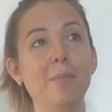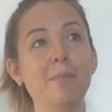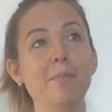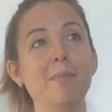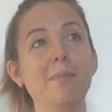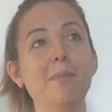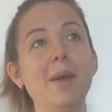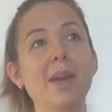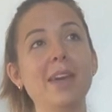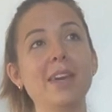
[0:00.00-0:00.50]

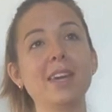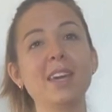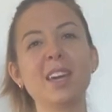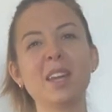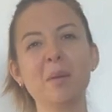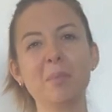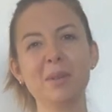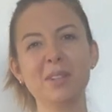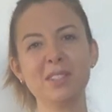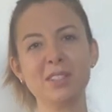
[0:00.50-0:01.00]
making it a
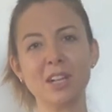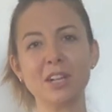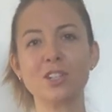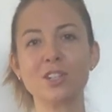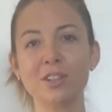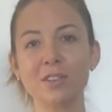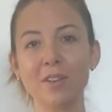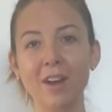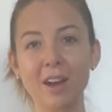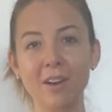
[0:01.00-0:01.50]

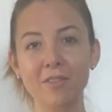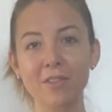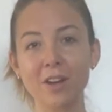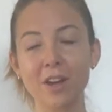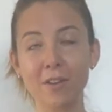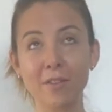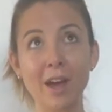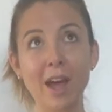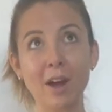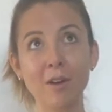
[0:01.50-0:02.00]
possession
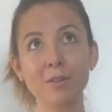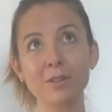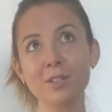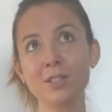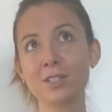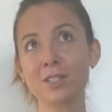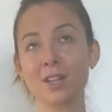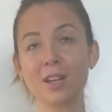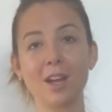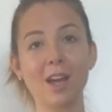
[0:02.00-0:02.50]
of
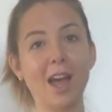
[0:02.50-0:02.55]
ours.